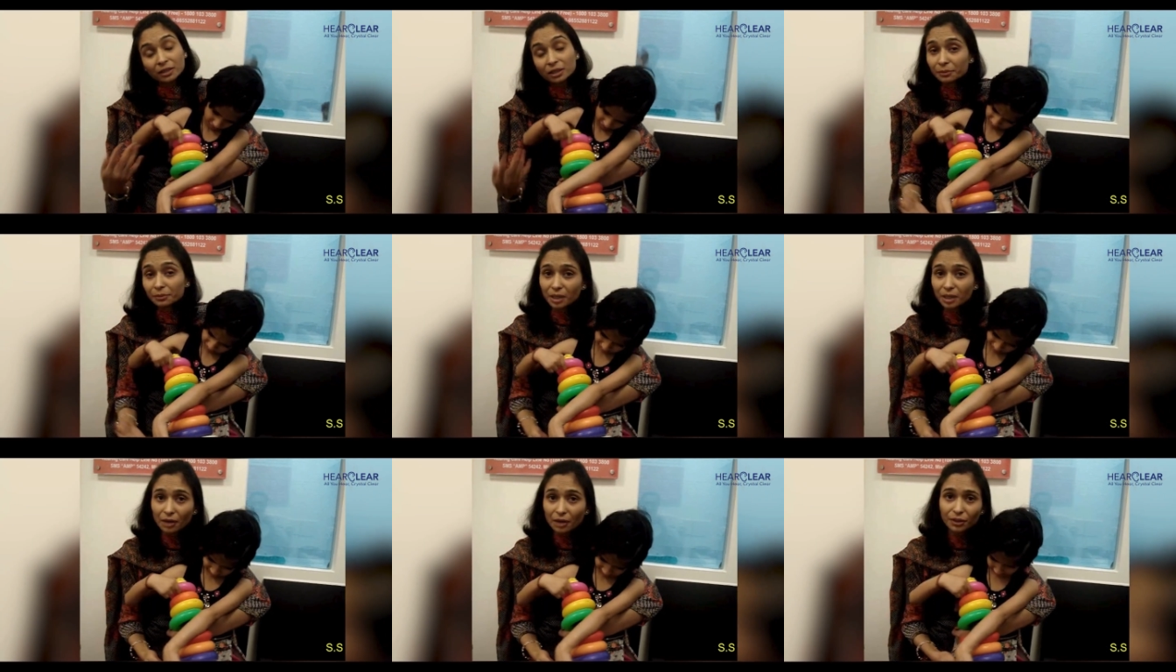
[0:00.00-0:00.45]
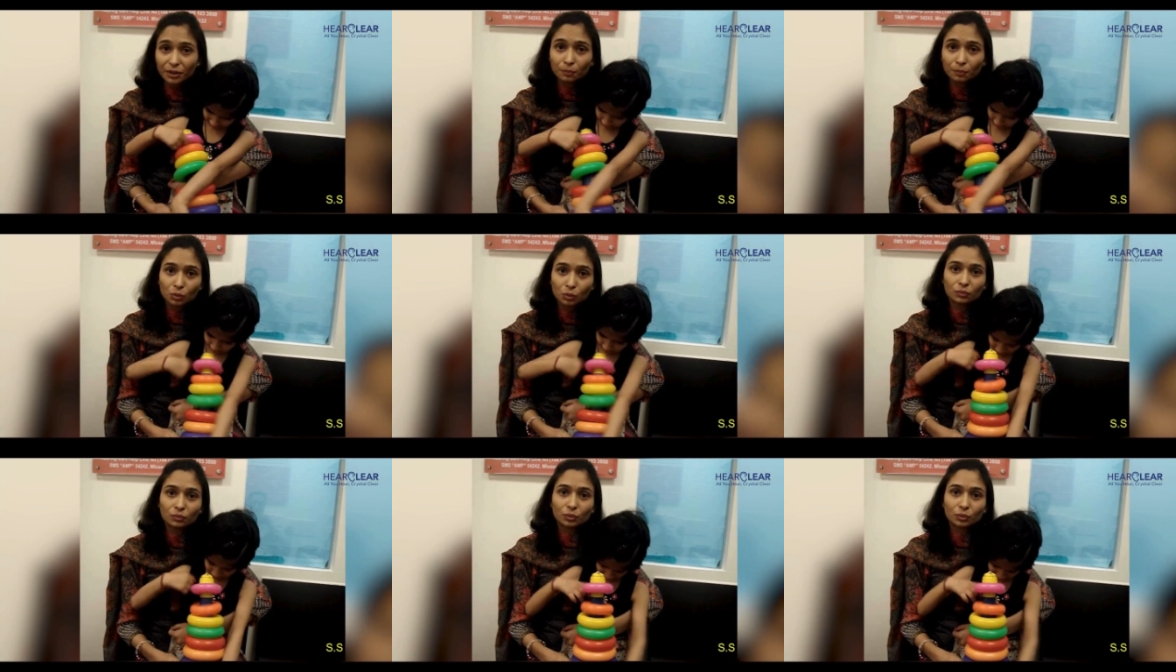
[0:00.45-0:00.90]
speech
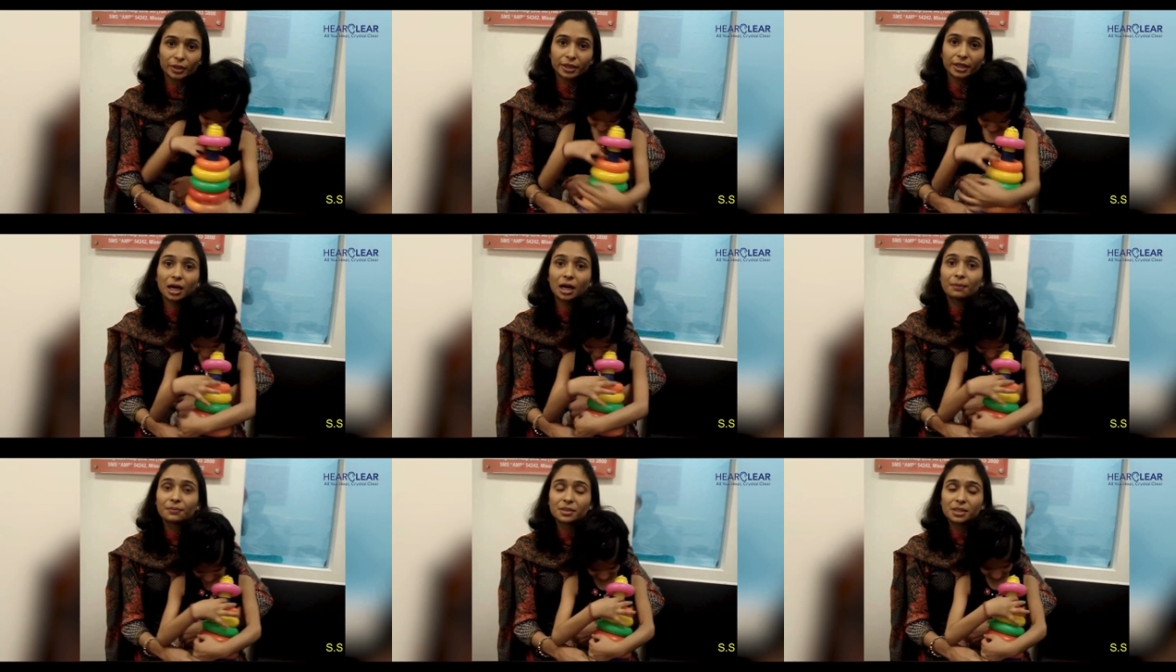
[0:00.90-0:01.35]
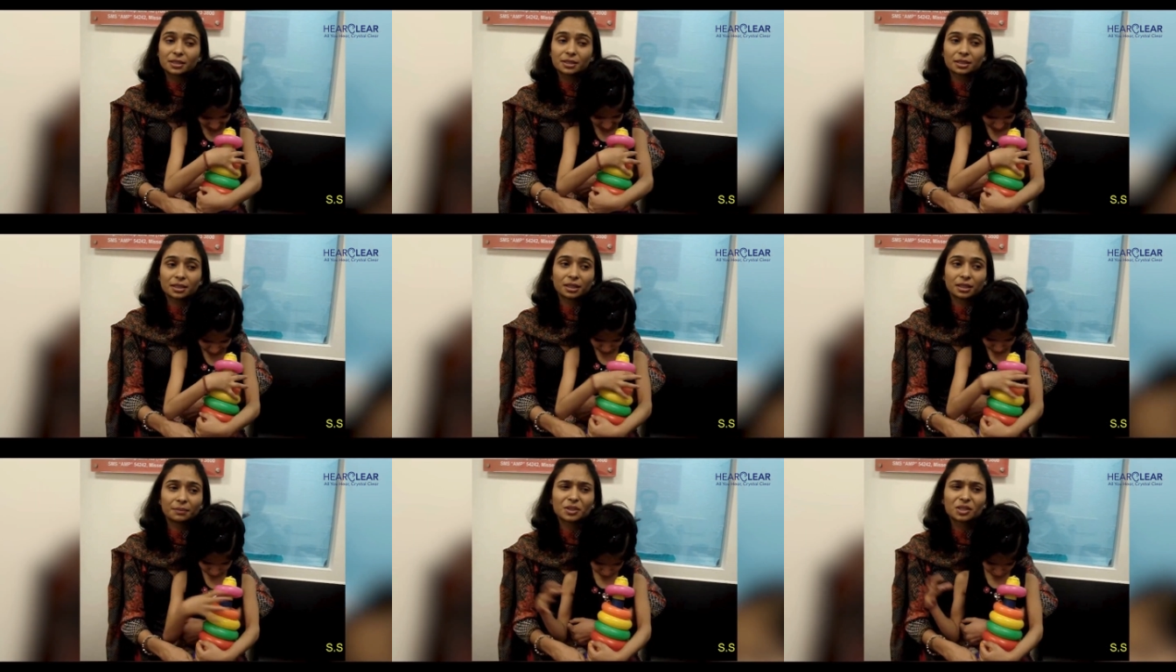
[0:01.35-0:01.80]
training, the results
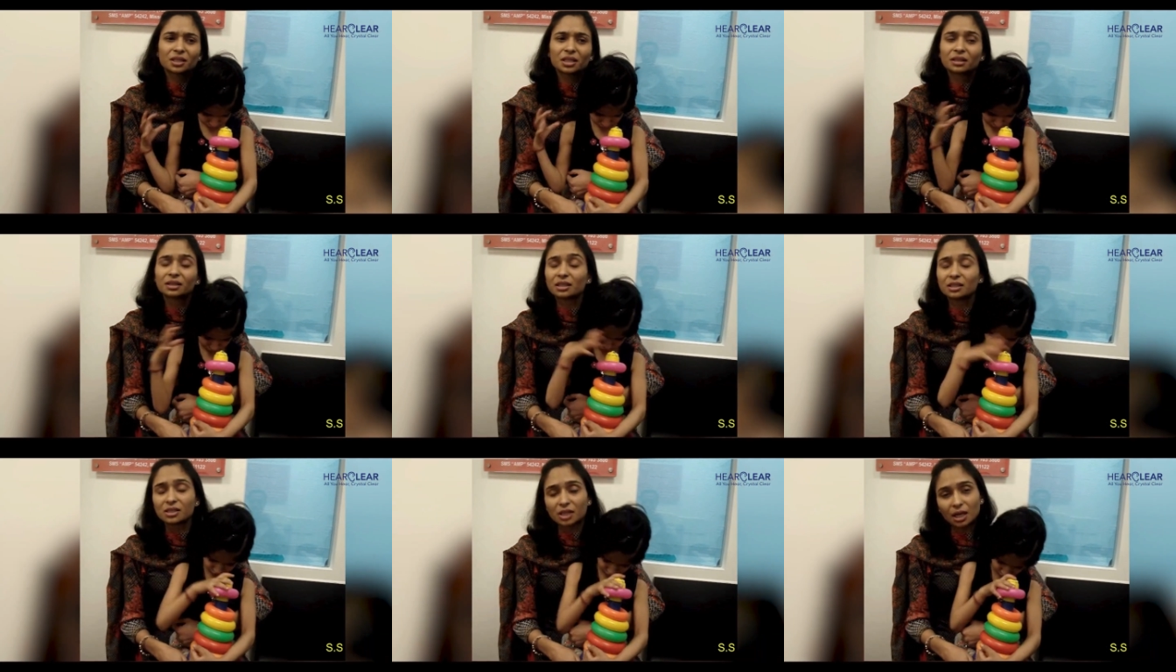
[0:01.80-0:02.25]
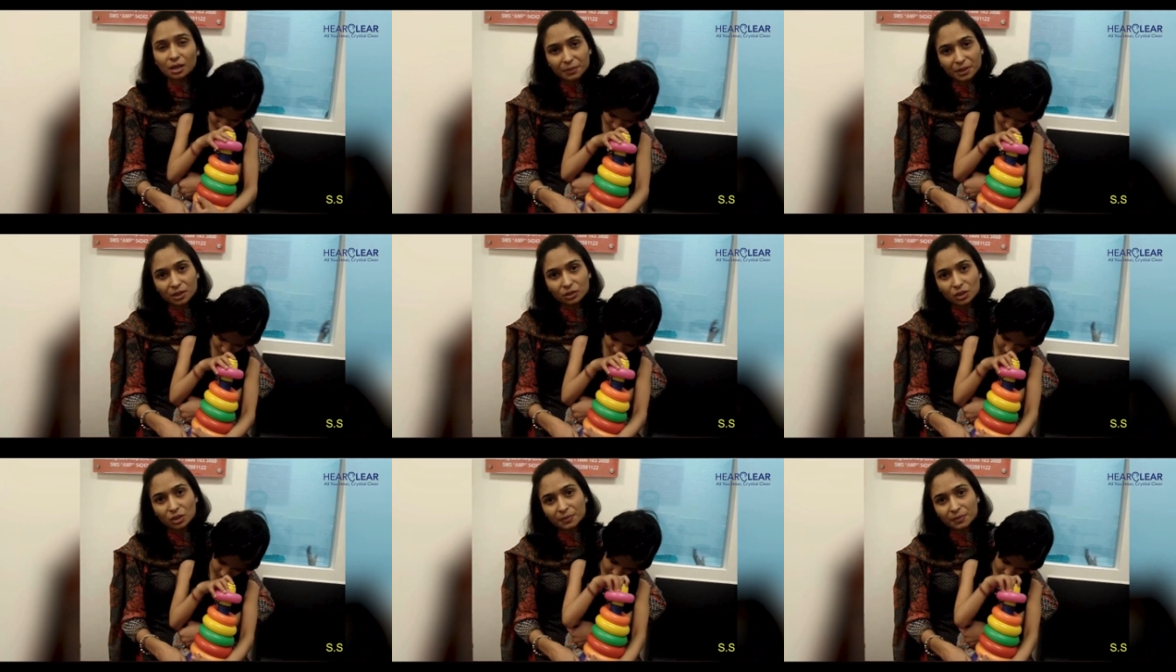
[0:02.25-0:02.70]
are very
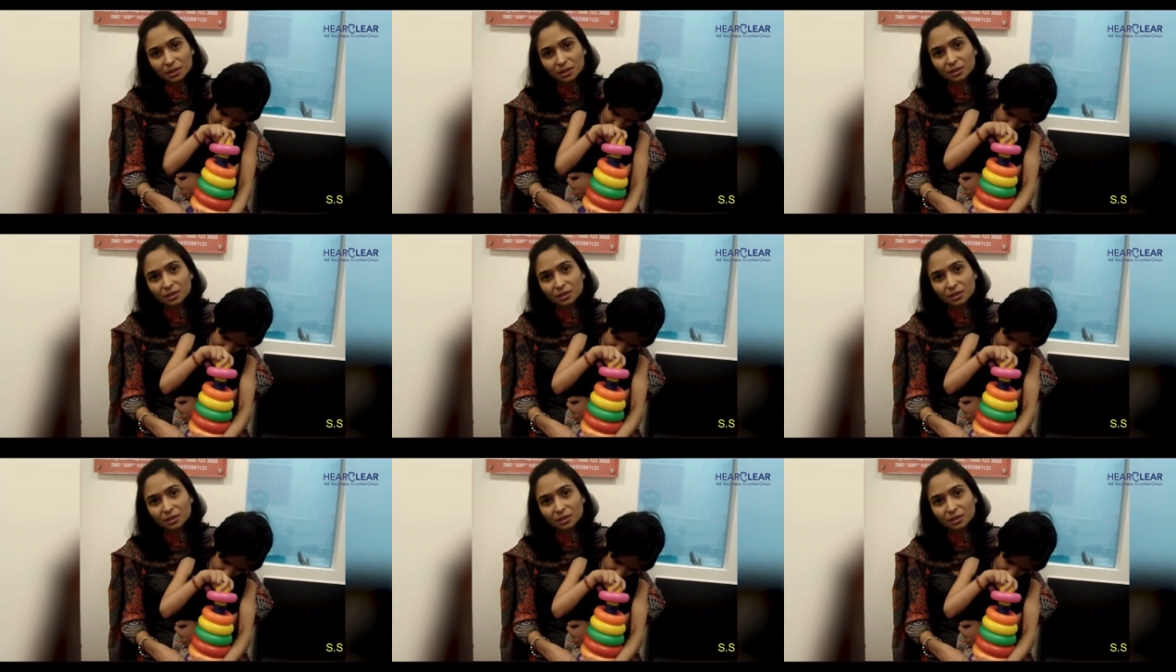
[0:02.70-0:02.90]
satisfactory.